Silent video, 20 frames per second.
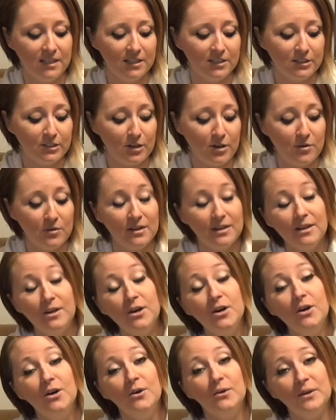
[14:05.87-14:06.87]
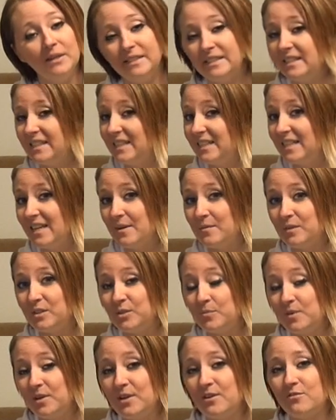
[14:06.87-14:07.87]
So once again, I'm
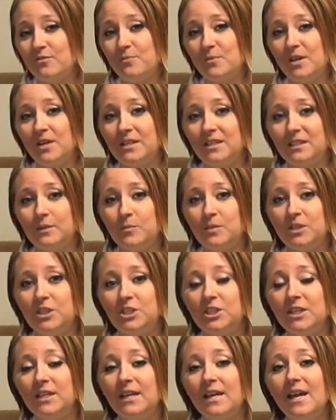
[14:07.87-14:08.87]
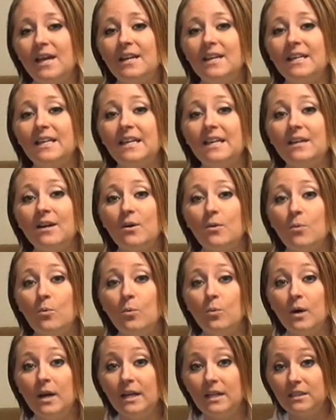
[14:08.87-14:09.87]
Jamera from RC Militia, and I cannot
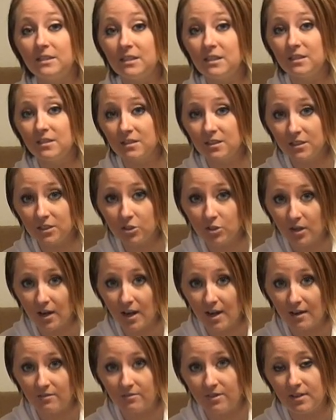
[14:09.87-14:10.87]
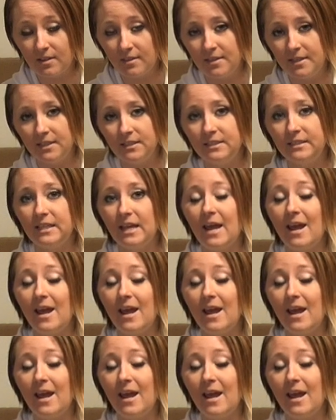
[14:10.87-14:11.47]
wait to drive this.